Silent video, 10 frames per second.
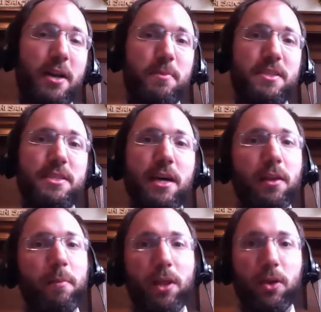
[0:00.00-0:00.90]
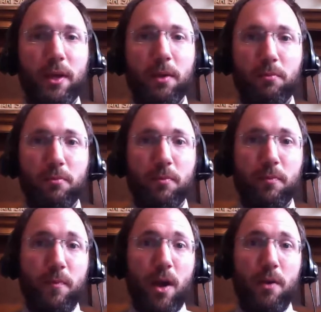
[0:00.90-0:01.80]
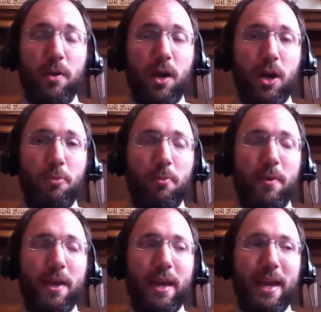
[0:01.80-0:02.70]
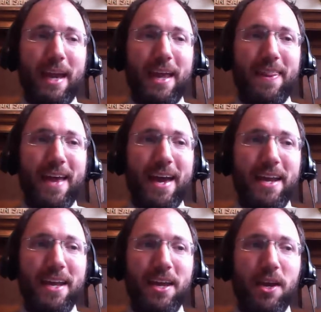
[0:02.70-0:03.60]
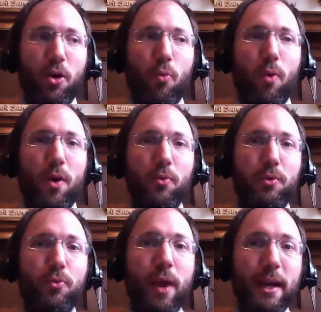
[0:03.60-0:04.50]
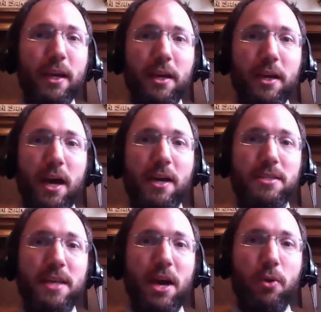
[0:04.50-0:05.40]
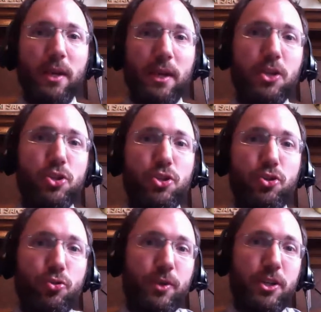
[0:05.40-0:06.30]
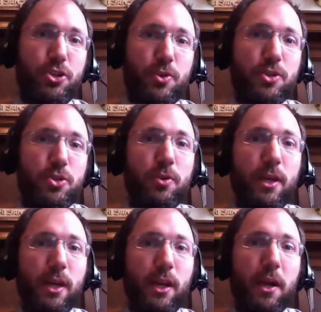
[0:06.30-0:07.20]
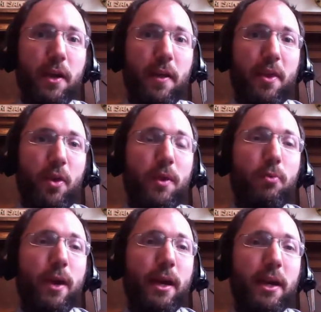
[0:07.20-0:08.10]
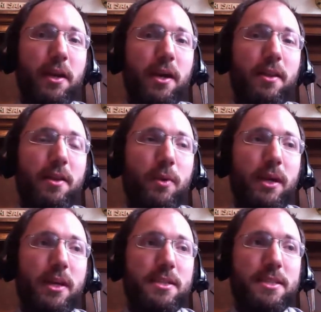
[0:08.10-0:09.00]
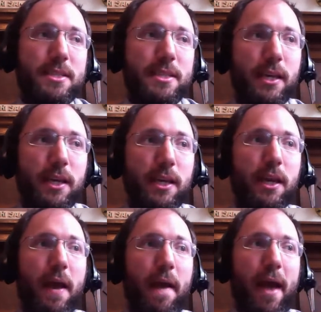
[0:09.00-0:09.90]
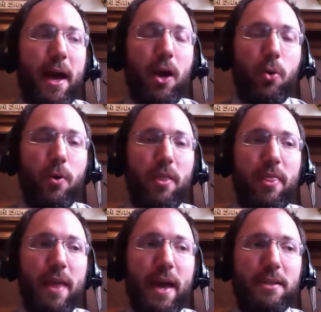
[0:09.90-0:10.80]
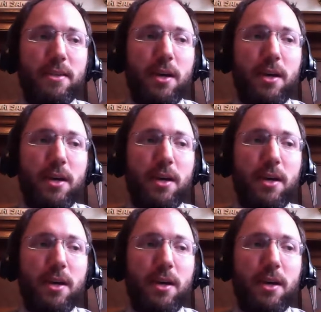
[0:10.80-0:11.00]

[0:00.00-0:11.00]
of B'Tselem Elohim, and that when we recognize how each creature is unique, that we can see how that